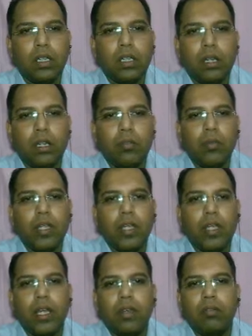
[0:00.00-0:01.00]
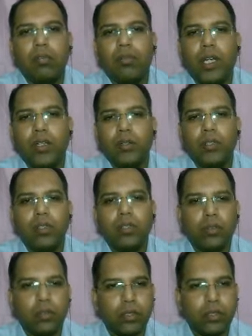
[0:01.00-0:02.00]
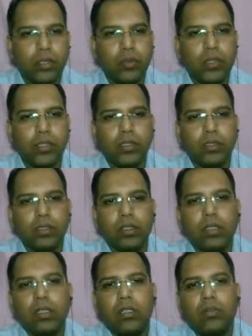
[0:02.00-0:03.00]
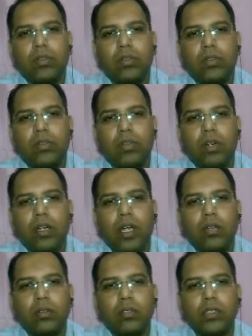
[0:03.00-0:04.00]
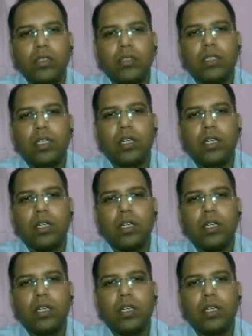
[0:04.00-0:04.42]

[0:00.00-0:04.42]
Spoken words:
may have value in the following situation. For diagnosis, a